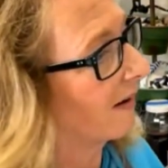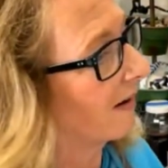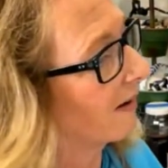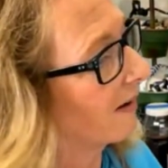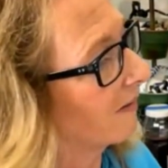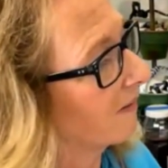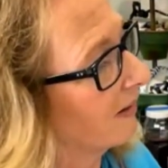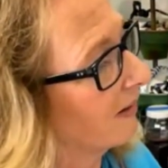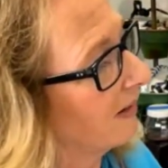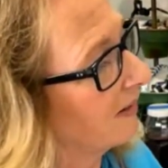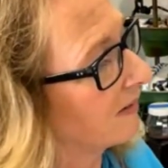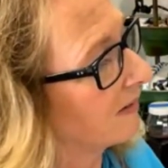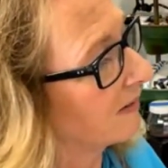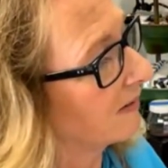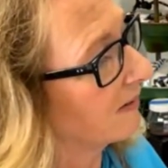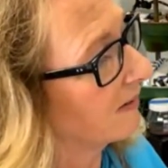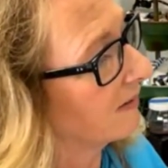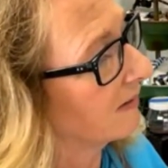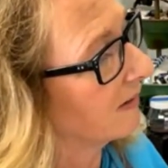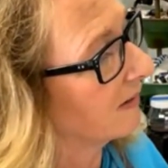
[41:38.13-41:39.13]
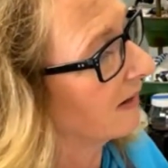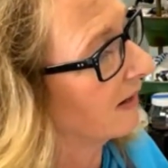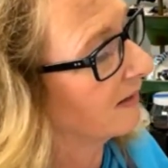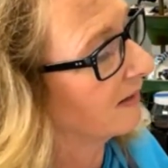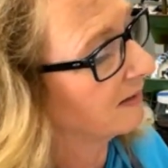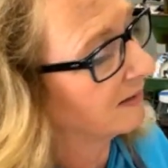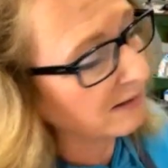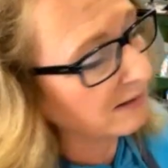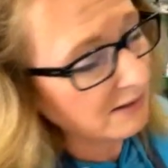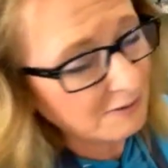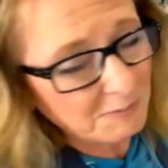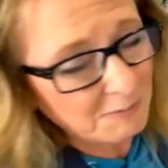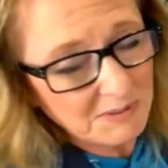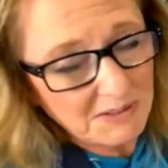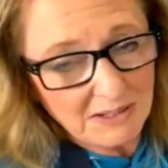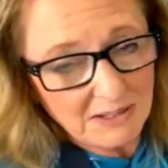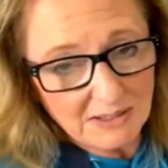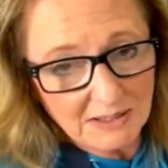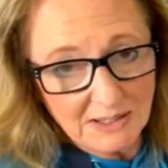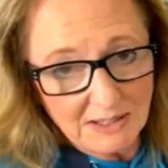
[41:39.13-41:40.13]
All right. And then last but
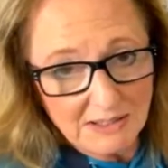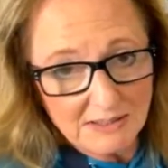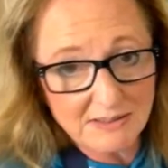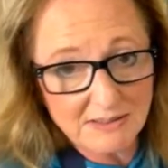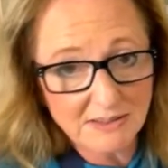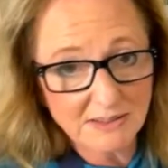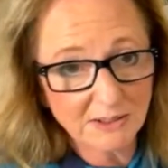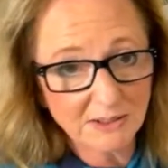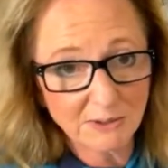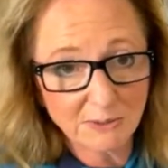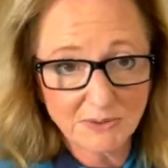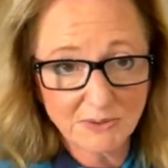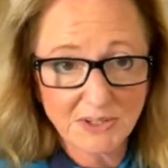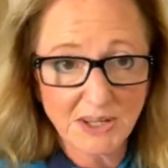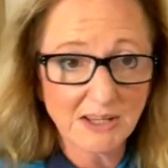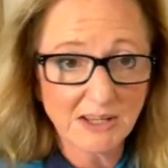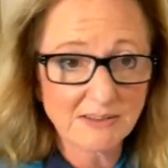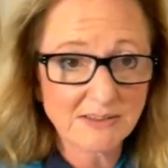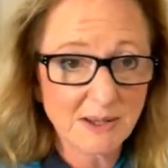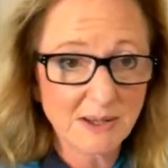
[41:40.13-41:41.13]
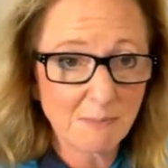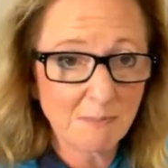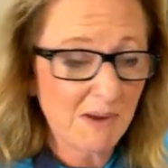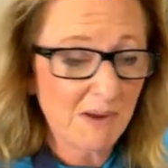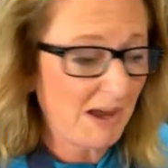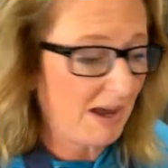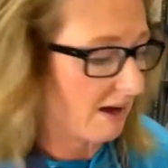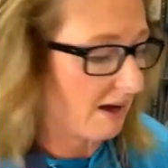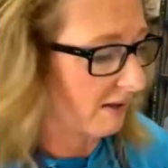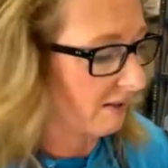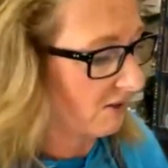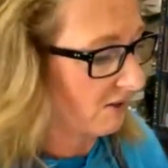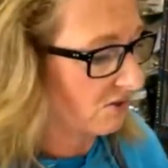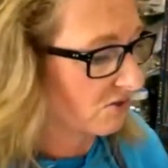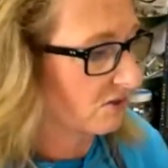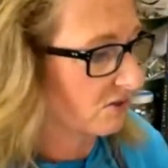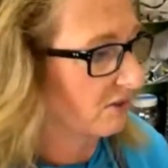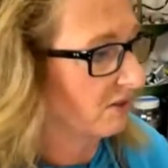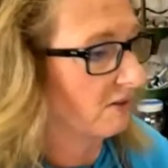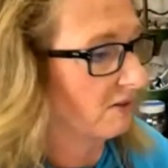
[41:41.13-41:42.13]
not least, take a step back. Look at
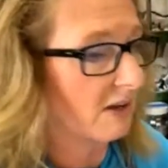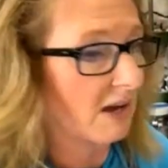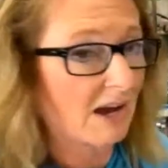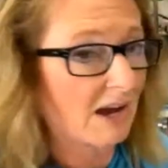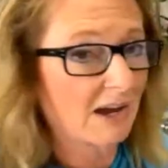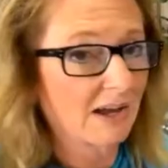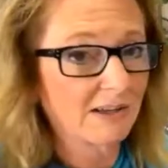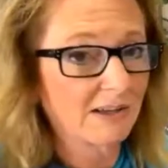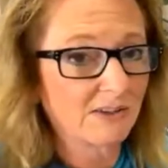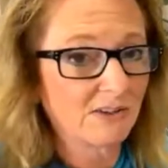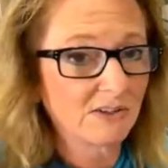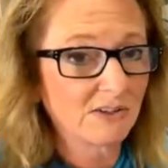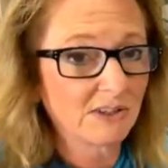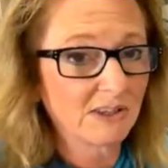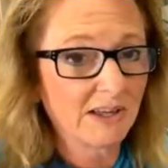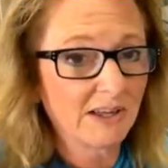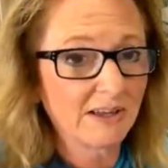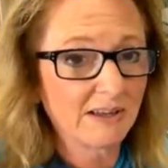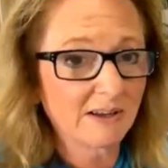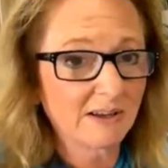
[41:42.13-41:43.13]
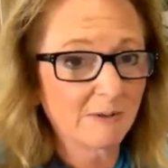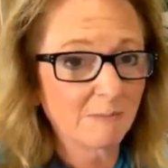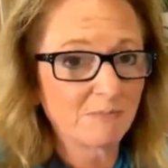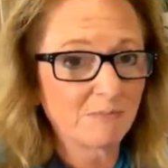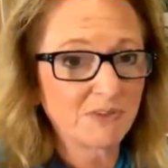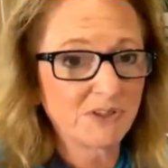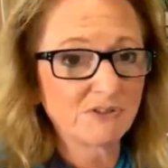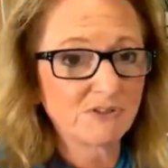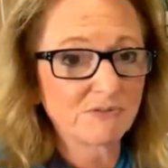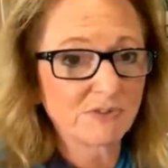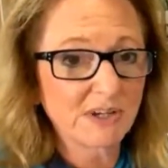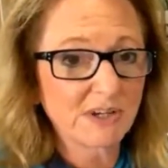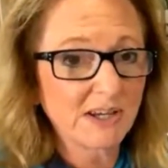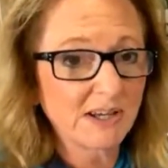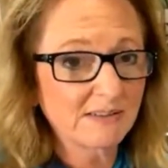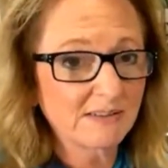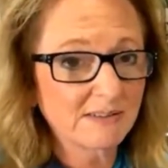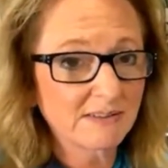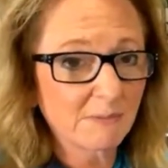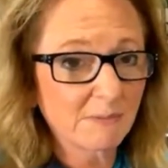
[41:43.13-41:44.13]
your little guy. Do you like him? Did you
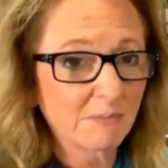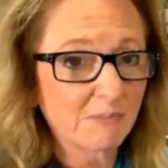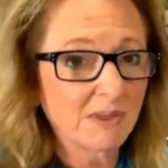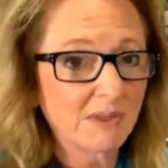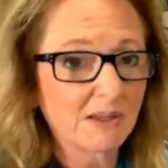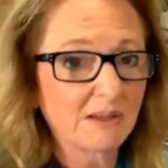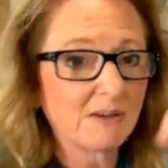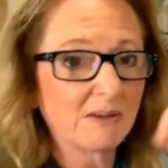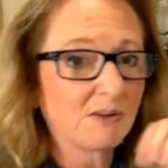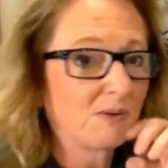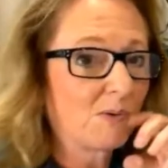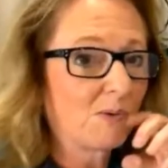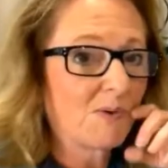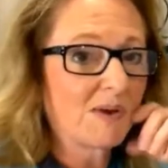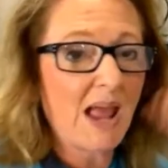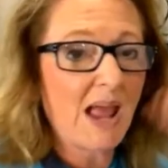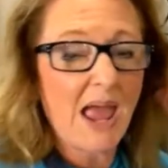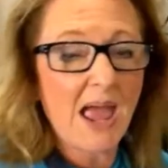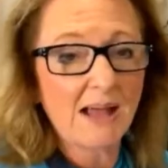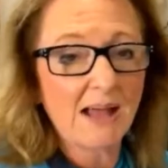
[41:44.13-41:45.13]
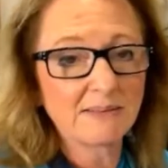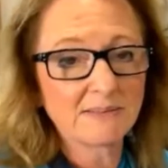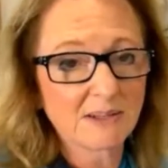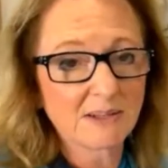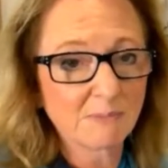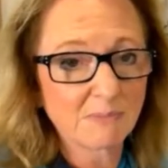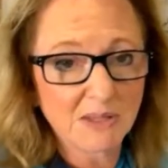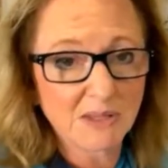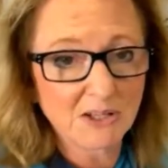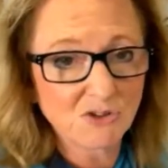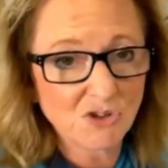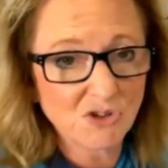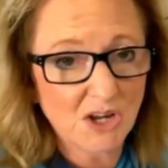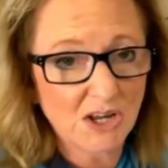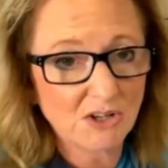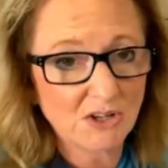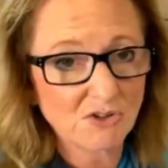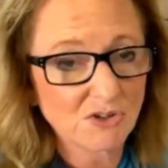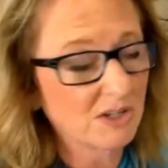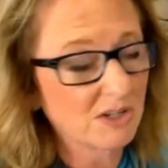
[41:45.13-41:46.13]
forget something? Do you want to add something,
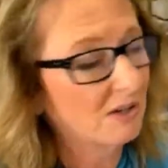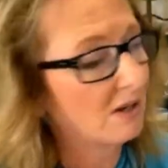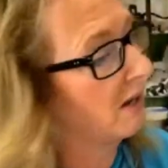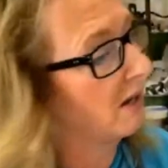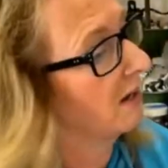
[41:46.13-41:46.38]
change it?